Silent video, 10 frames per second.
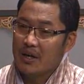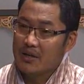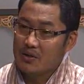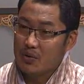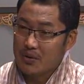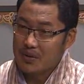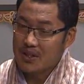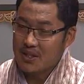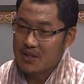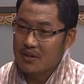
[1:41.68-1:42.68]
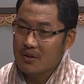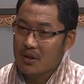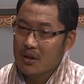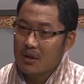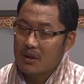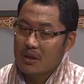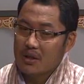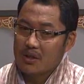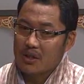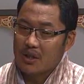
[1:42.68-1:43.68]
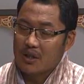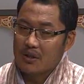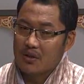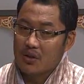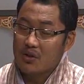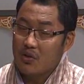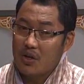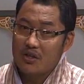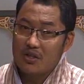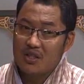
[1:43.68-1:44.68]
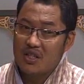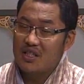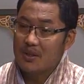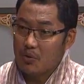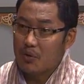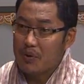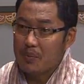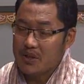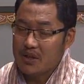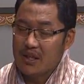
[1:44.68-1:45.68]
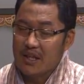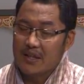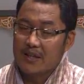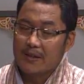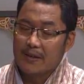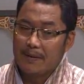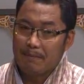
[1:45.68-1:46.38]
executive decision, and Education City, for me personally, I think,